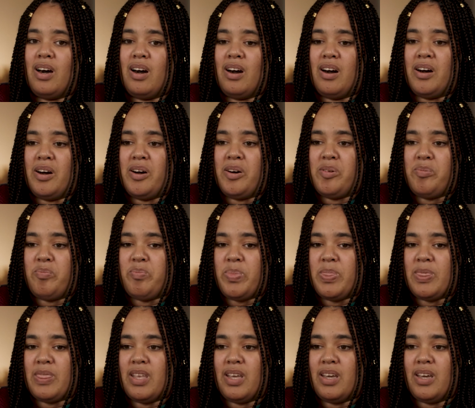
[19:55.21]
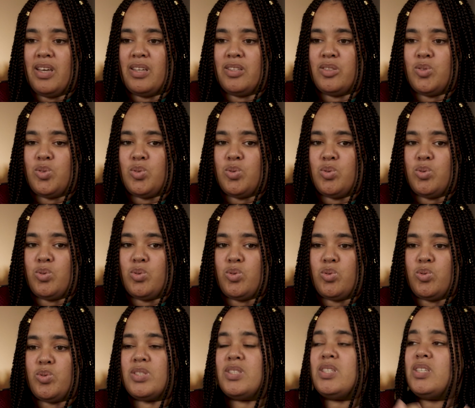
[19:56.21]
and
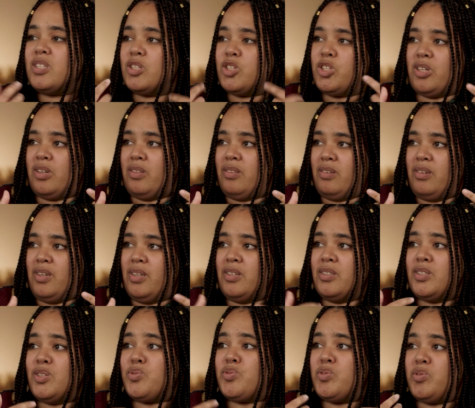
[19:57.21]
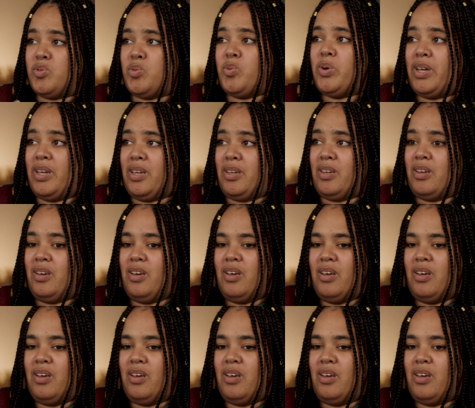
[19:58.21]
to see each other in a different way.